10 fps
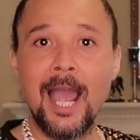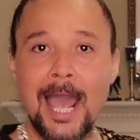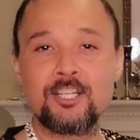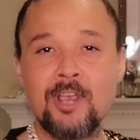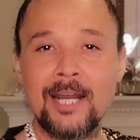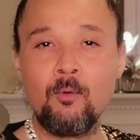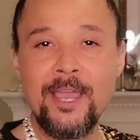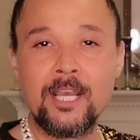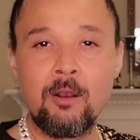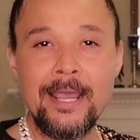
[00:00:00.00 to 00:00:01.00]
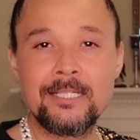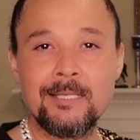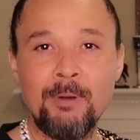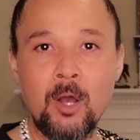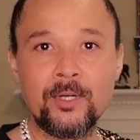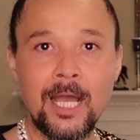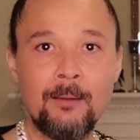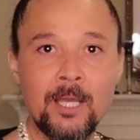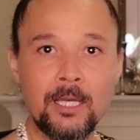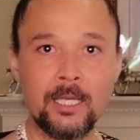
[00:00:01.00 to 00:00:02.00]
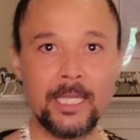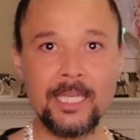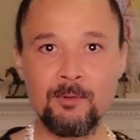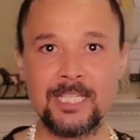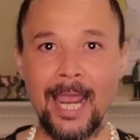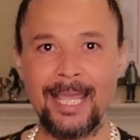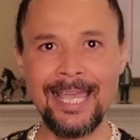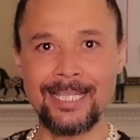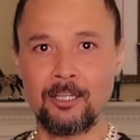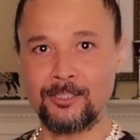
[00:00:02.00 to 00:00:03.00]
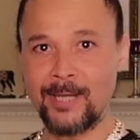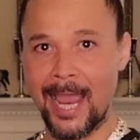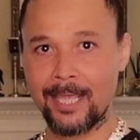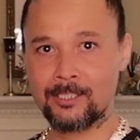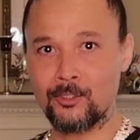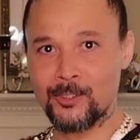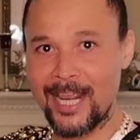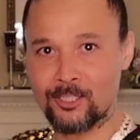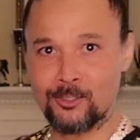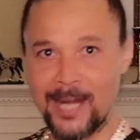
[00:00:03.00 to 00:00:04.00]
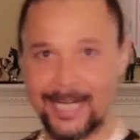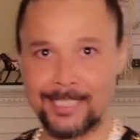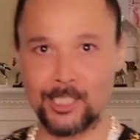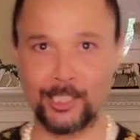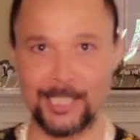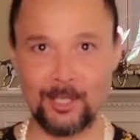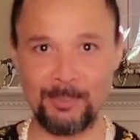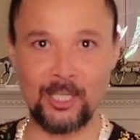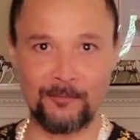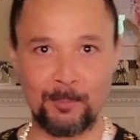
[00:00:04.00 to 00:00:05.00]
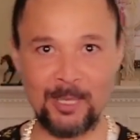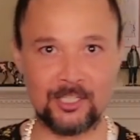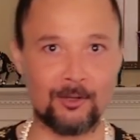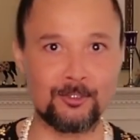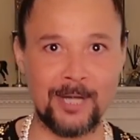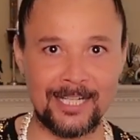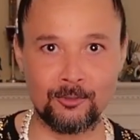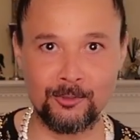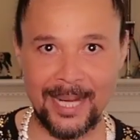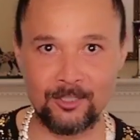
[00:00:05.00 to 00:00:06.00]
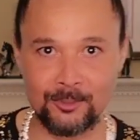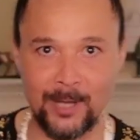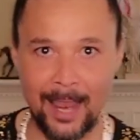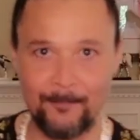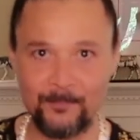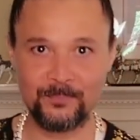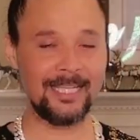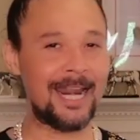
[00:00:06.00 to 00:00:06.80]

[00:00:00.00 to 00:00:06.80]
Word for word: I try to wake Krayzie Bone up. He was like, ah, don't do that, don't do that, don't do that. This is good. This gonna be good for the picture. Don't do that, don't do that, don't do that.